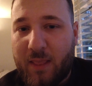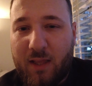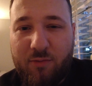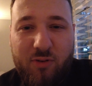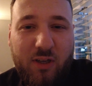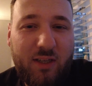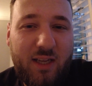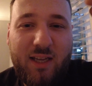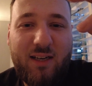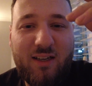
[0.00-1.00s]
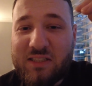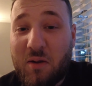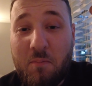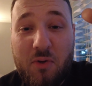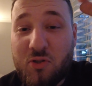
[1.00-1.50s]
If you can hear like
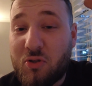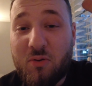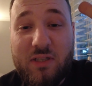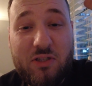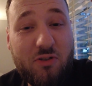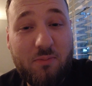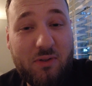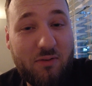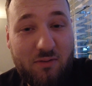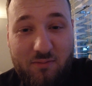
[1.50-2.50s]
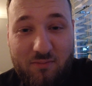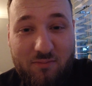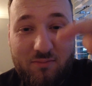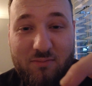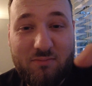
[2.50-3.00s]
some musical instrument,
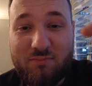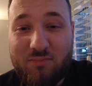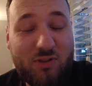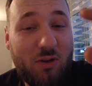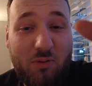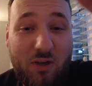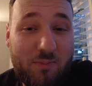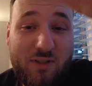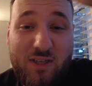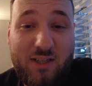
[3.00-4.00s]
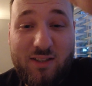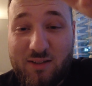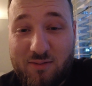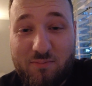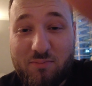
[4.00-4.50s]
someone upstairs
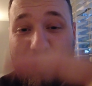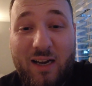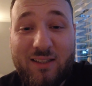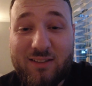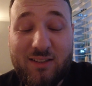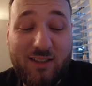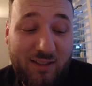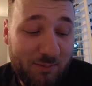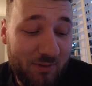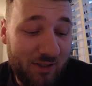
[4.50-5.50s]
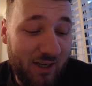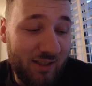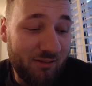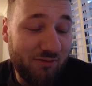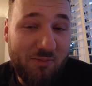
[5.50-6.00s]
is practicing it. It's been going
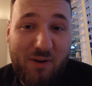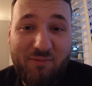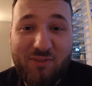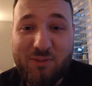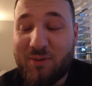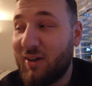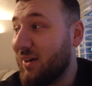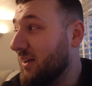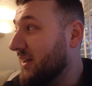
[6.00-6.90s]
on for months, but